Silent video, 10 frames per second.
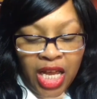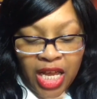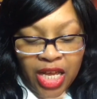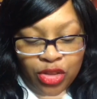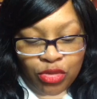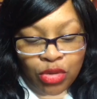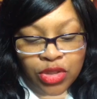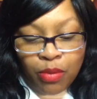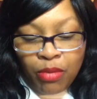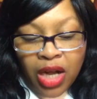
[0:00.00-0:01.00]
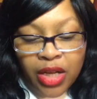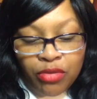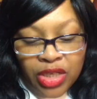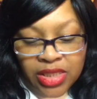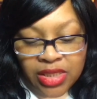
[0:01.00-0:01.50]
and throws a monkey
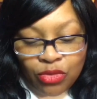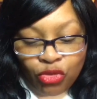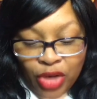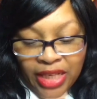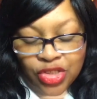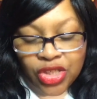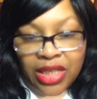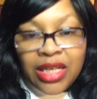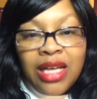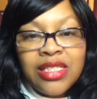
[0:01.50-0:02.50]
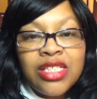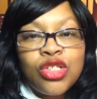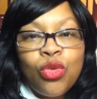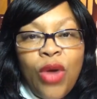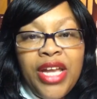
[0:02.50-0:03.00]
wrench wrench in our
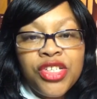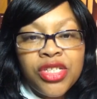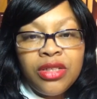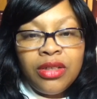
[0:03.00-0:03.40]
situation.